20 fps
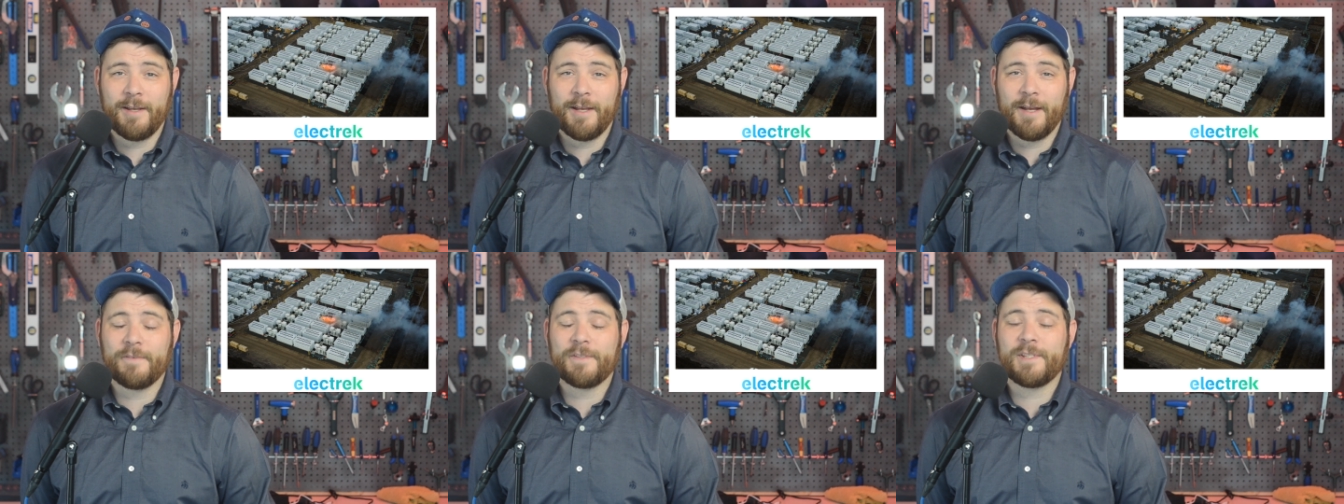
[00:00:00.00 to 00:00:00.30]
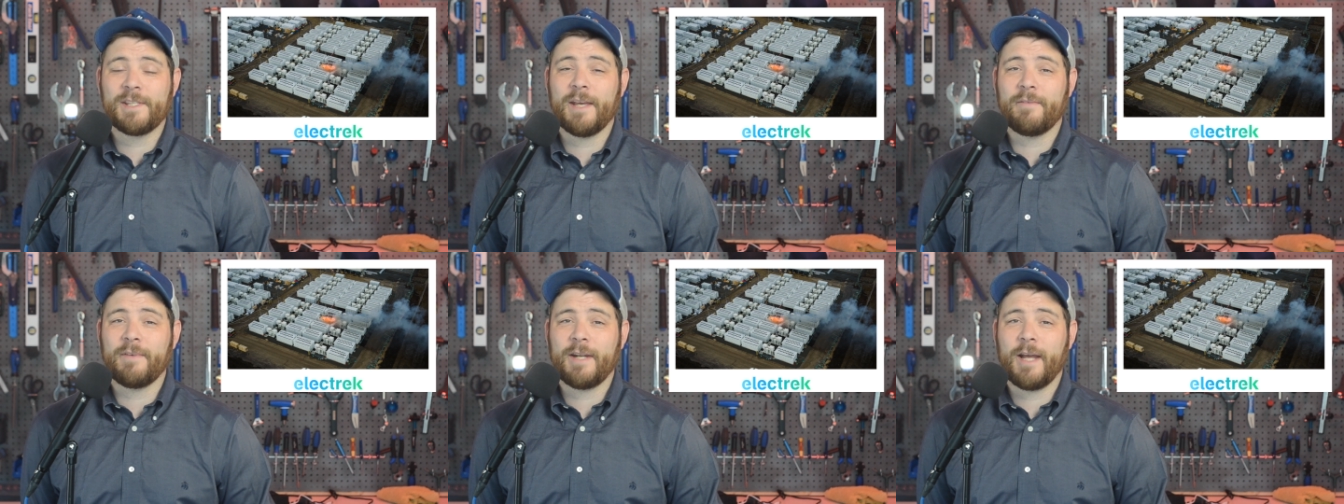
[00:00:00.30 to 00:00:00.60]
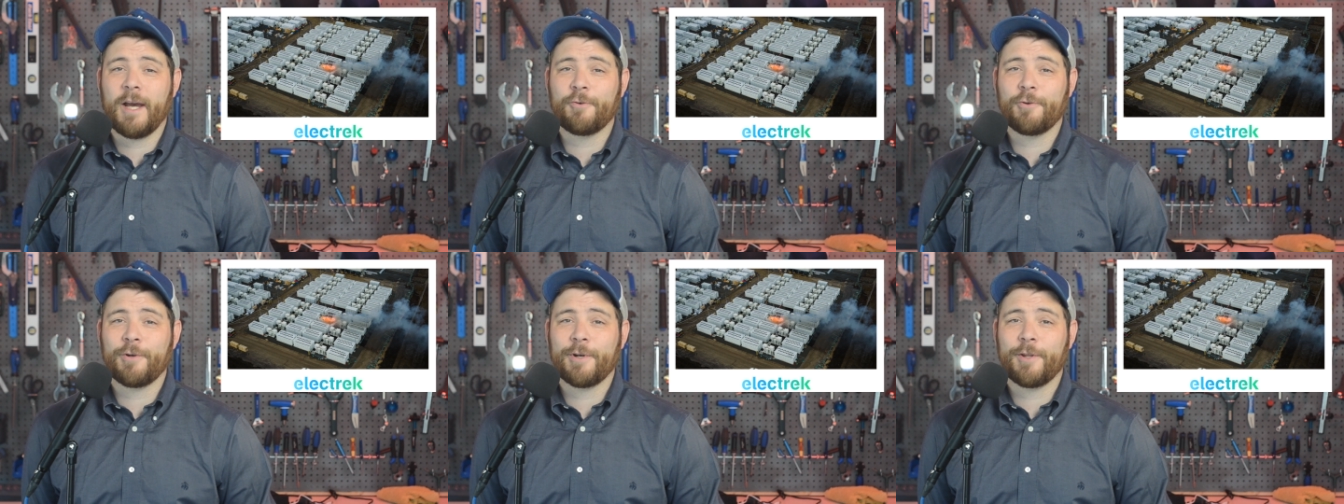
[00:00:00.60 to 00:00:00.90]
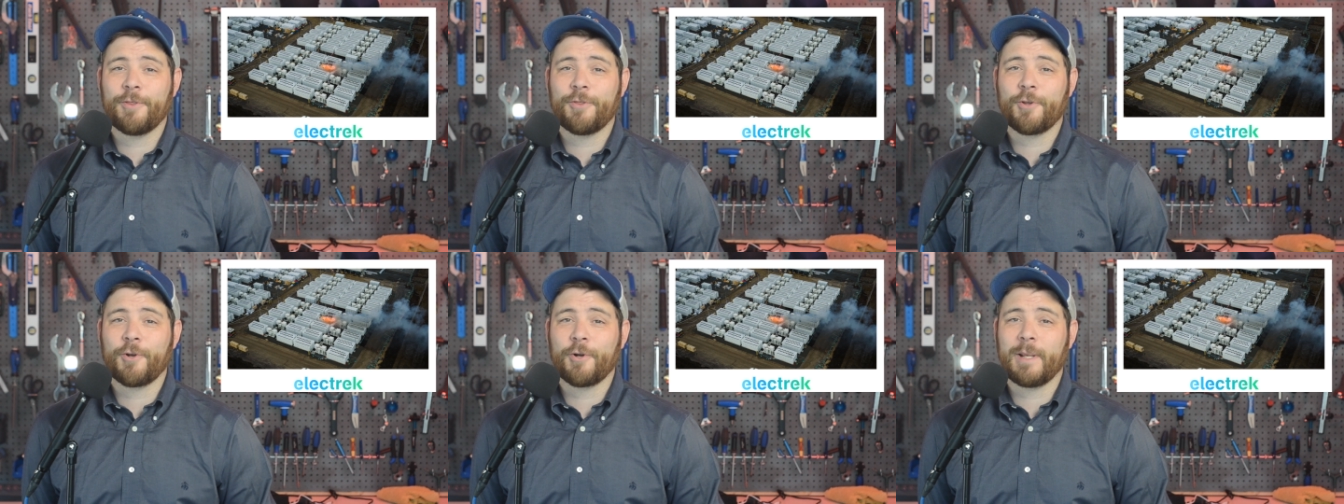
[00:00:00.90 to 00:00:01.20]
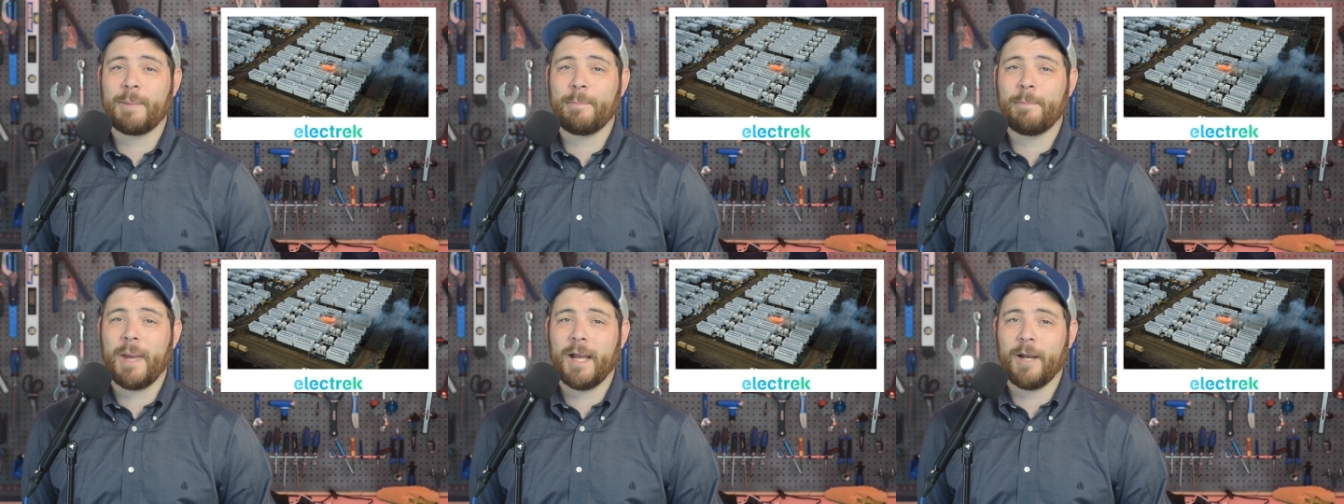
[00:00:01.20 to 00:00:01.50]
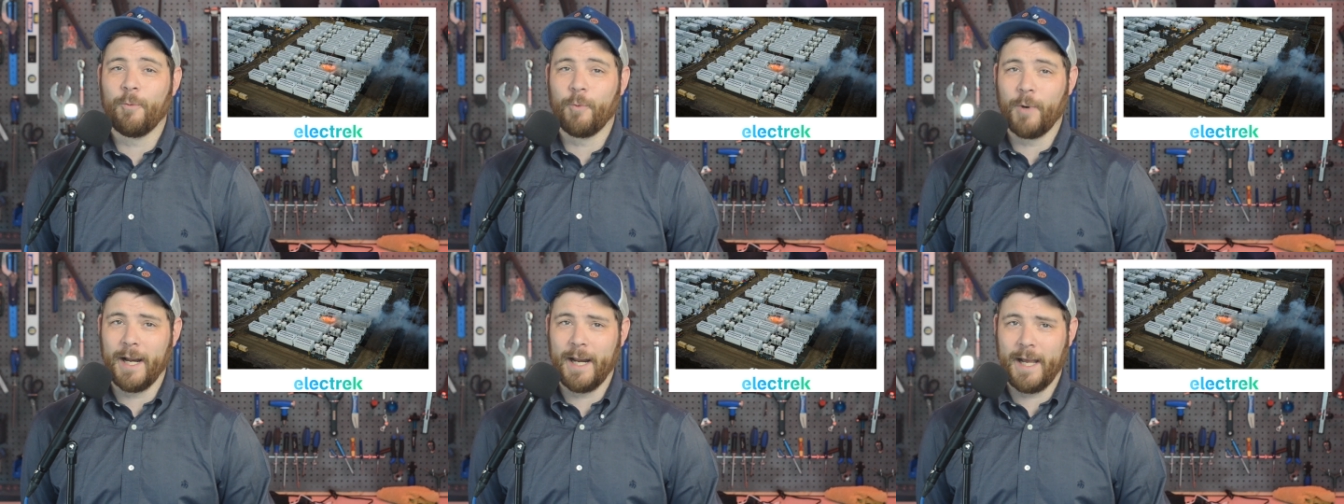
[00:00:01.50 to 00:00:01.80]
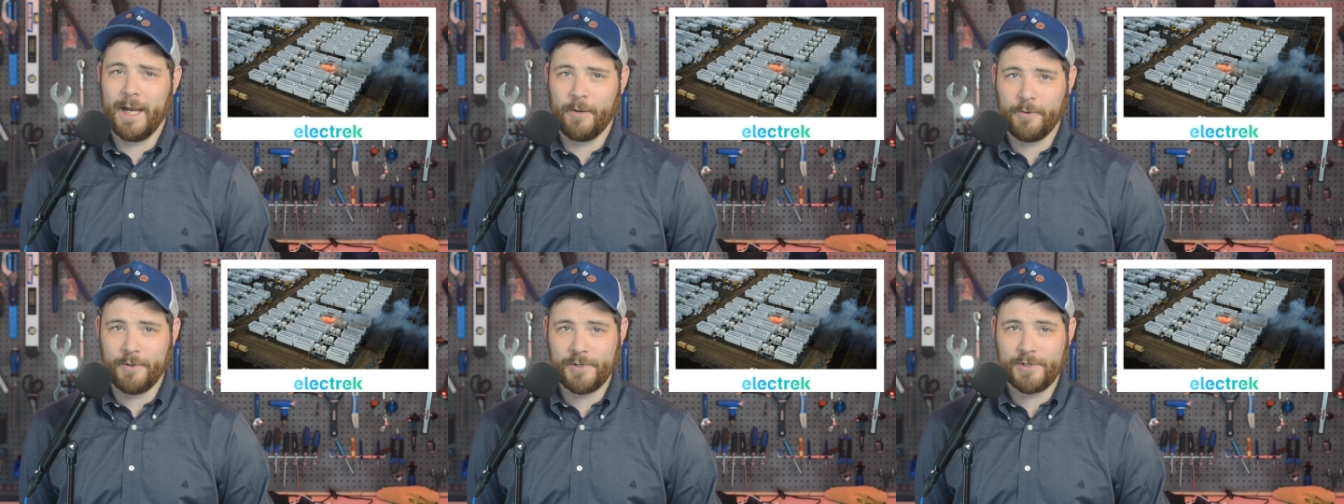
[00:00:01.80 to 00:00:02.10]
of 730 megawatt
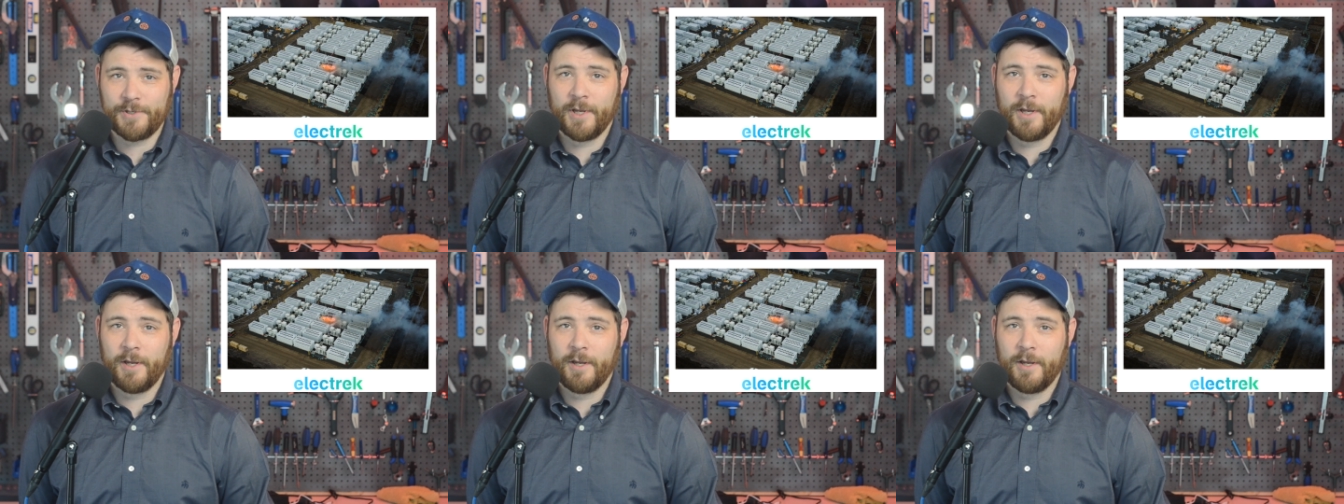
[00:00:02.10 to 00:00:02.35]
hours.